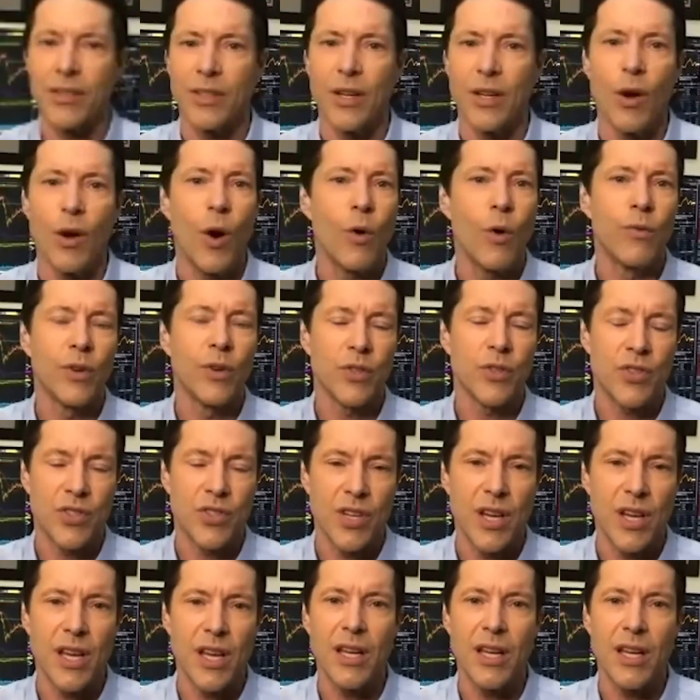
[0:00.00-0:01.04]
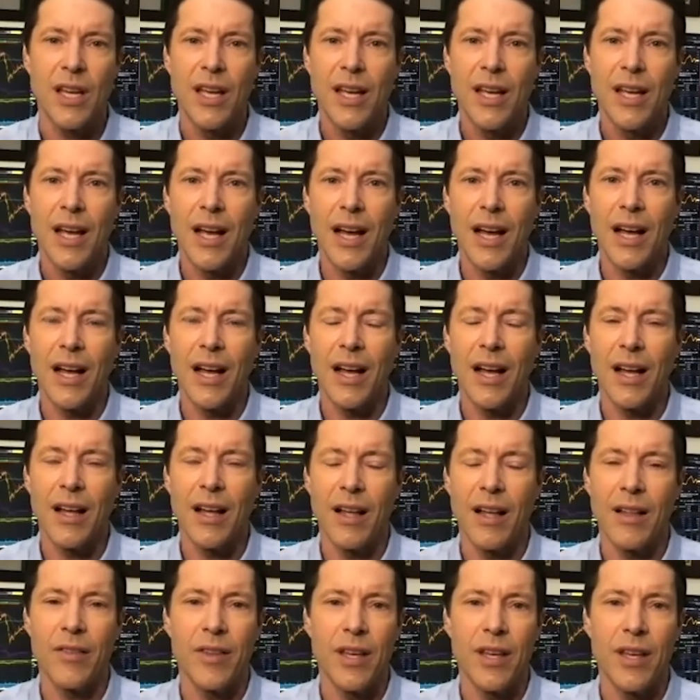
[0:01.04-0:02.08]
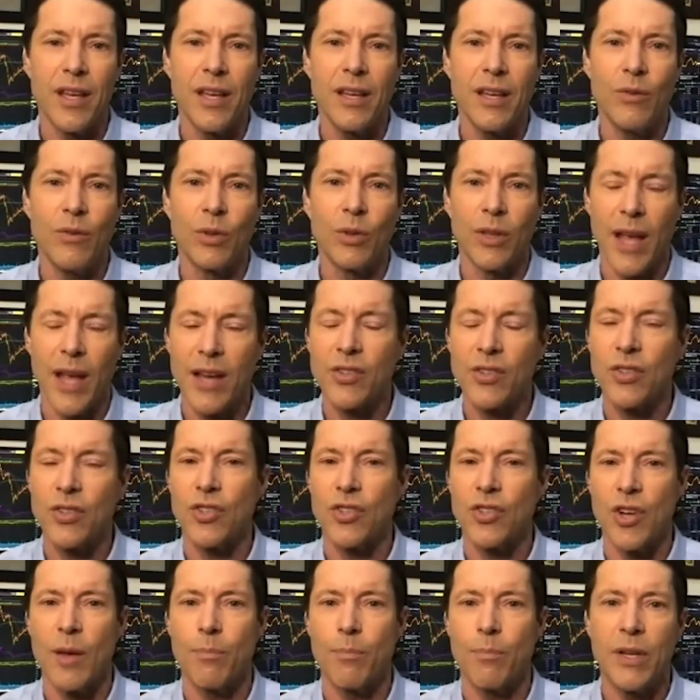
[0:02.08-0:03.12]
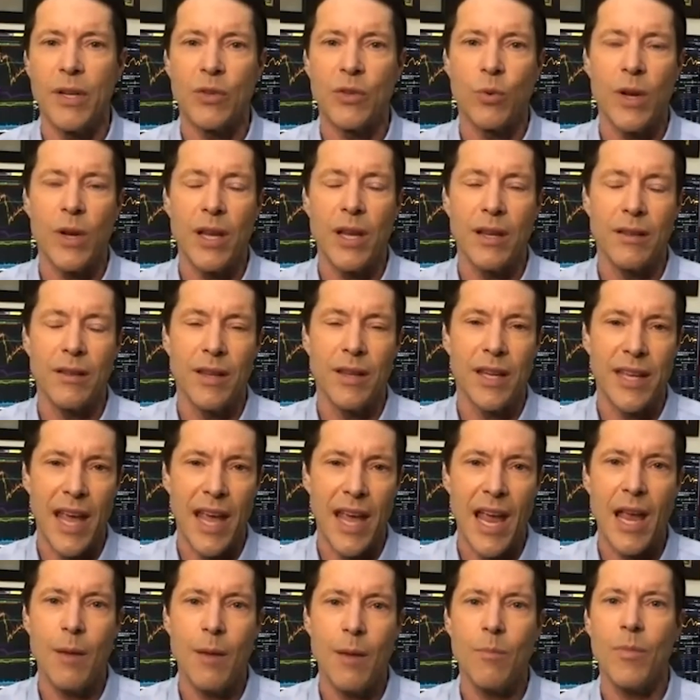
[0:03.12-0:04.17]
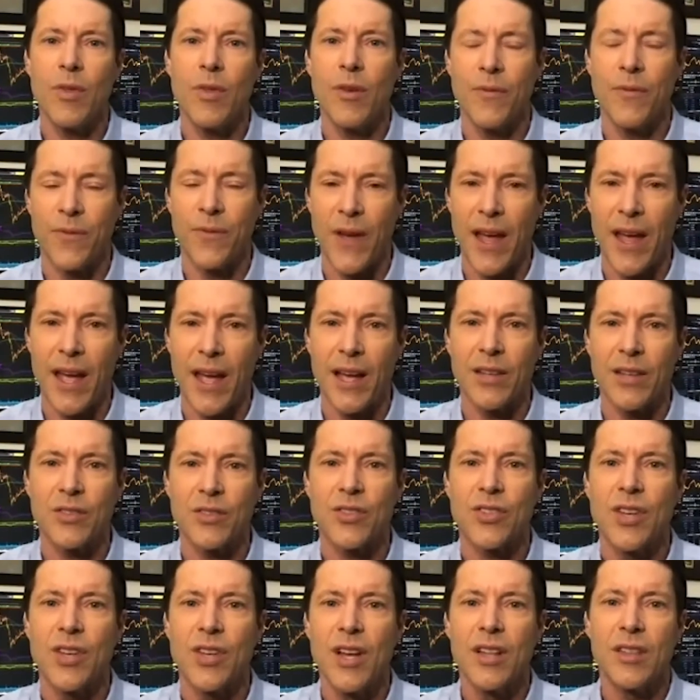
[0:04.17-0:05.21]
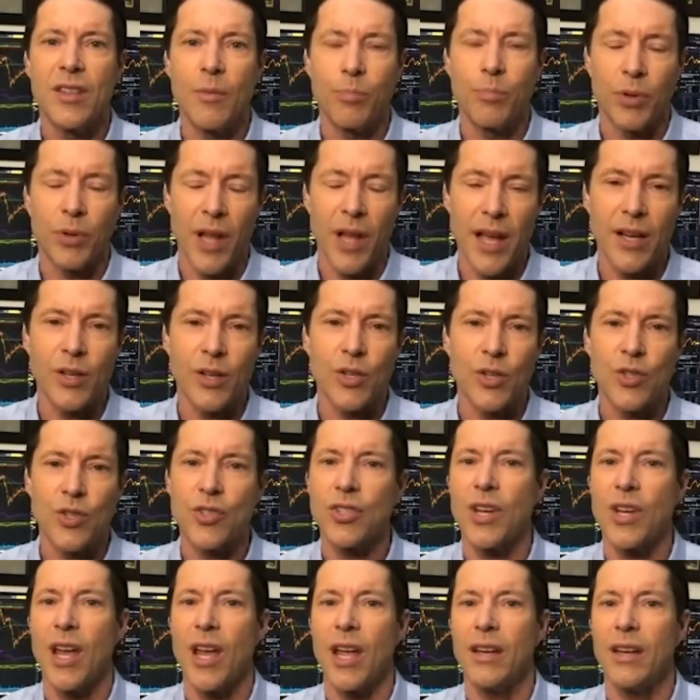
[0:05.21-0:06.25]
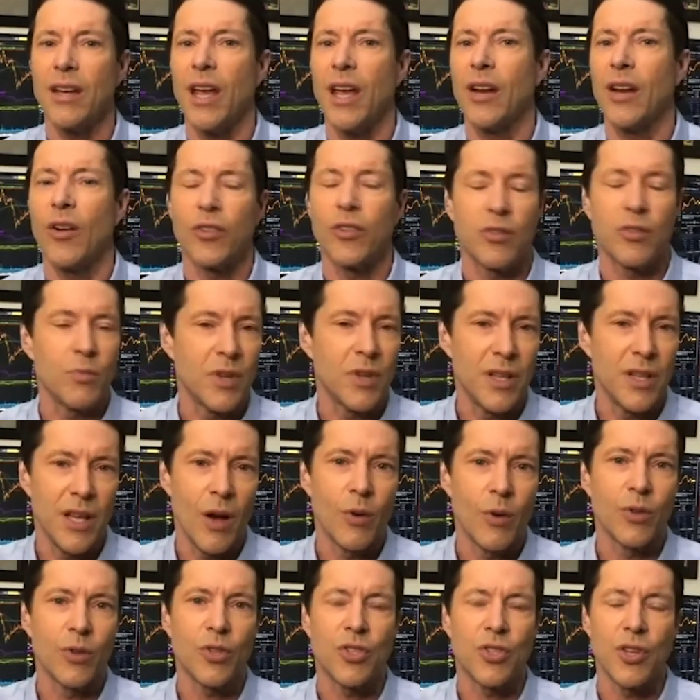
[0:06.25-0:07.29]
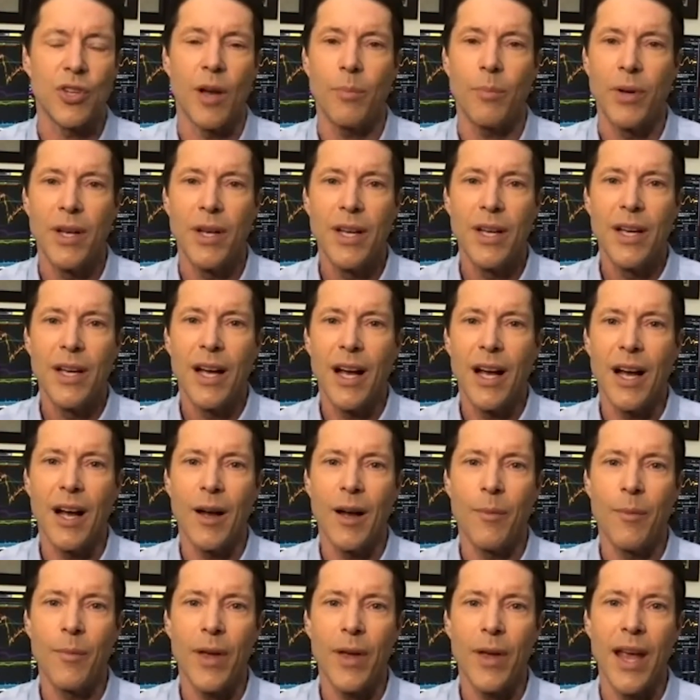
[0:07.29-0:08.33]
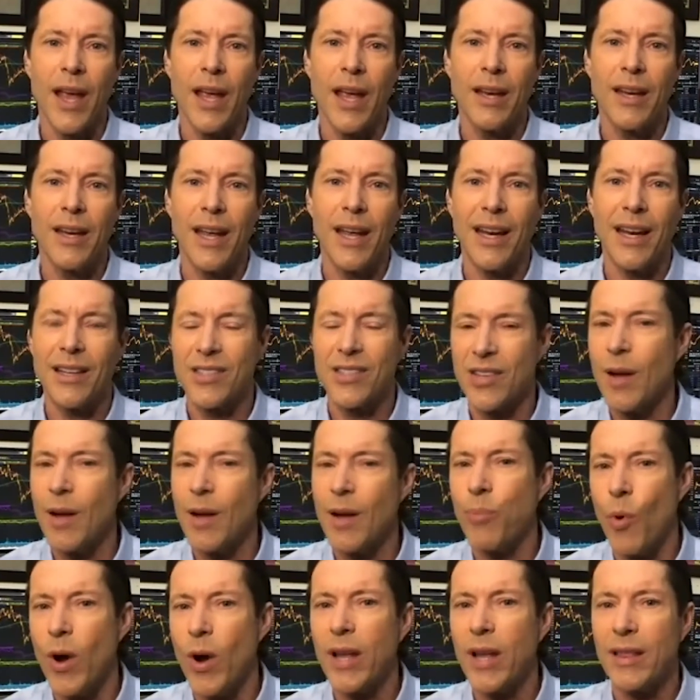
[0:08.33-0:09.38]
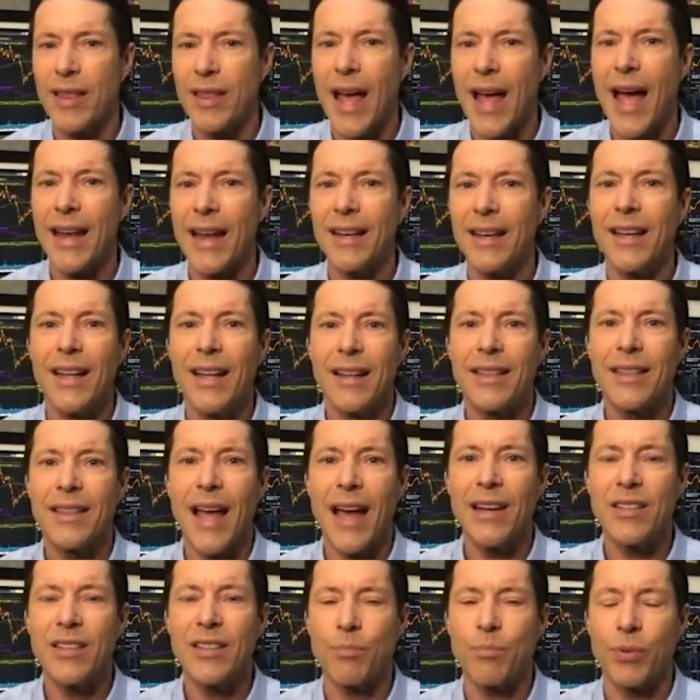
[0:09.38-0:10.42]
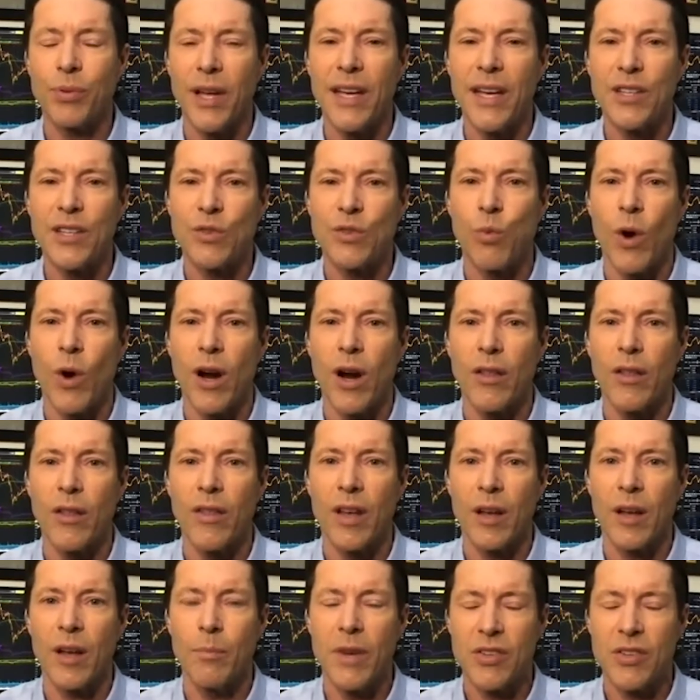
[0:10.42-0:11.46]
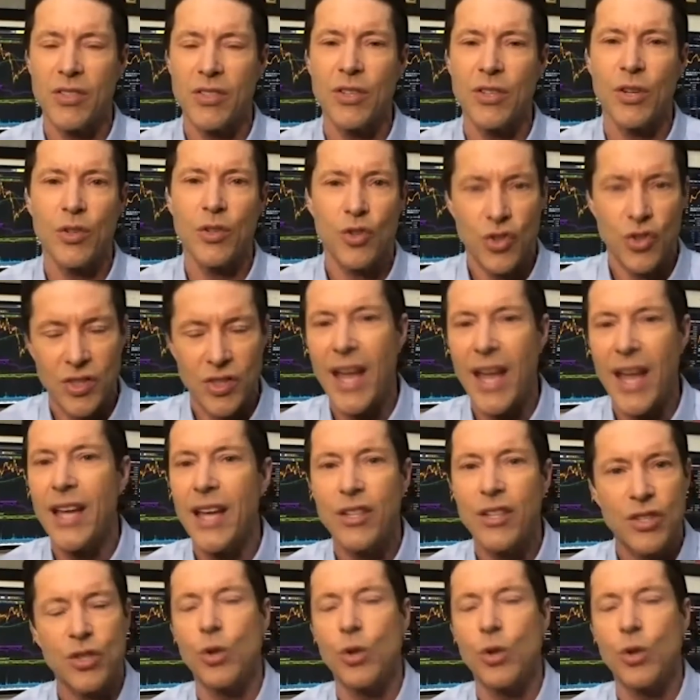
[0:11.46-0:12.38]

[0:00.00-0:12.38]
oversee the relationship between the game, the fans, the players, and ultimately the ownership. And at some point, that is a place where the commissioner stays too